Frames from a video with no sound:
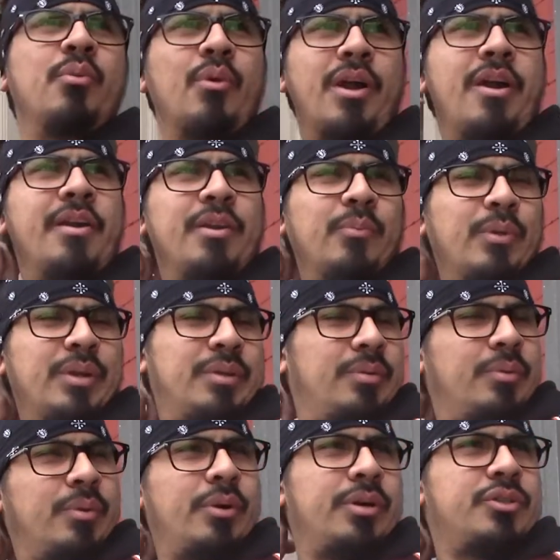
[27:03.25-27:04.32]
word, and we
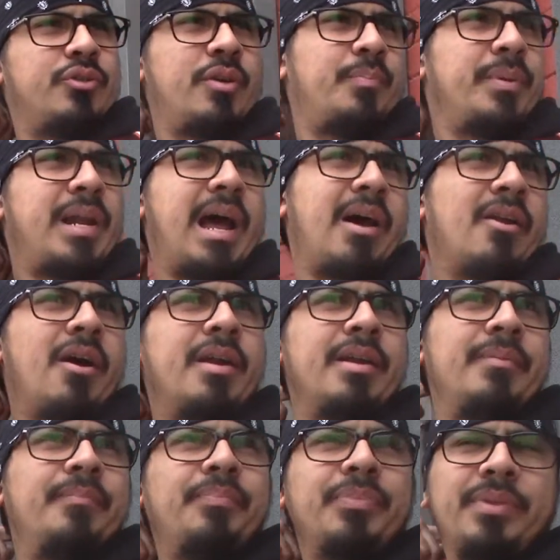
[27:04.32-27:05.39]
were tripping out on
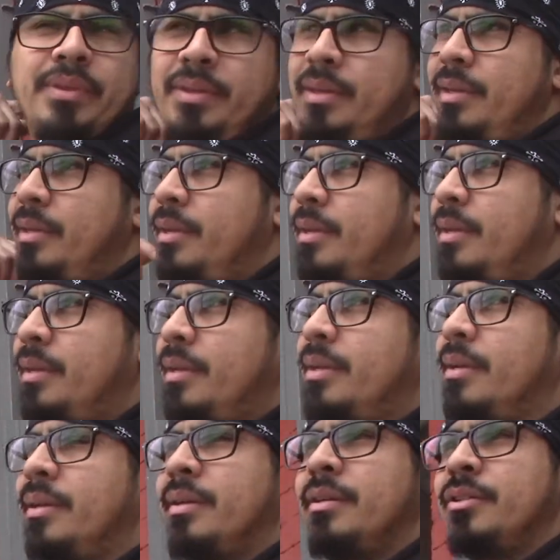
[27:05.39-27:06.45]
it.
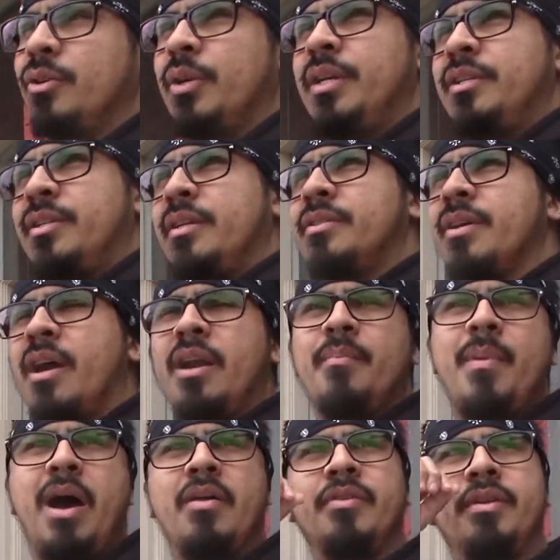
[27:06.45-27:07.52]
So he started
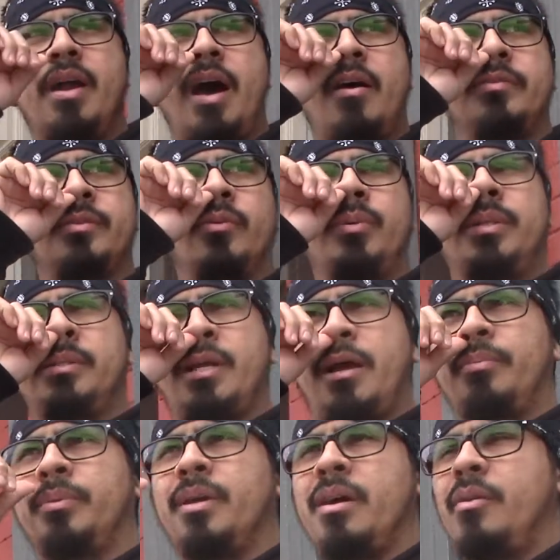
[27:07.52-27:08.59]
mouthing off. So we
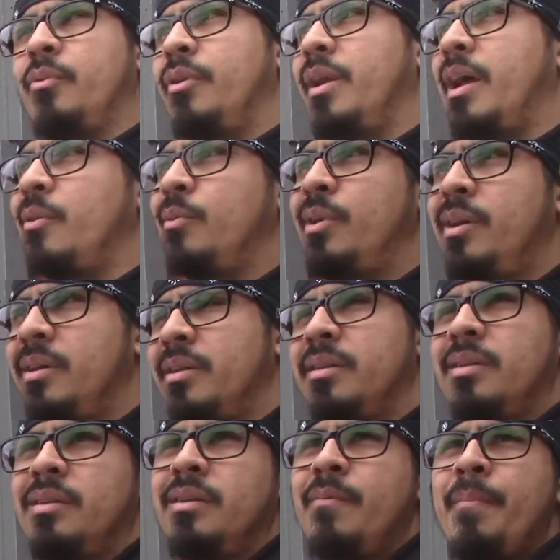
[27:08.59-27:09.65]
stepped up. We're like, what?
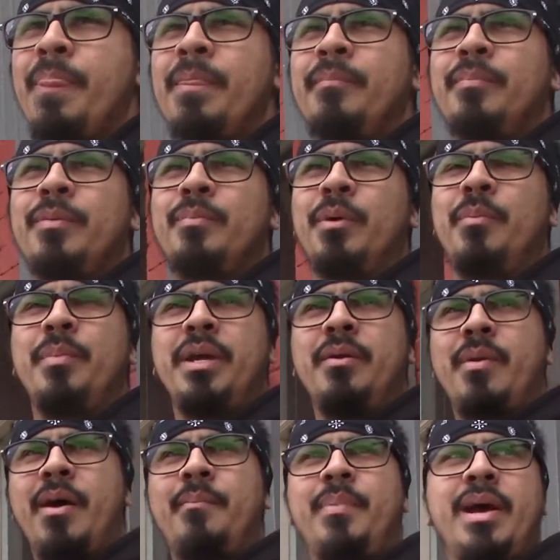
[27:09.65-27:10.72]
But me
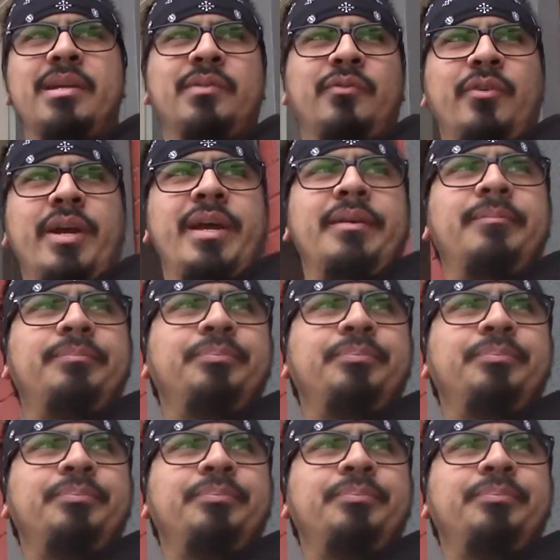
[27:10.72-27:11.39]
and my best friend,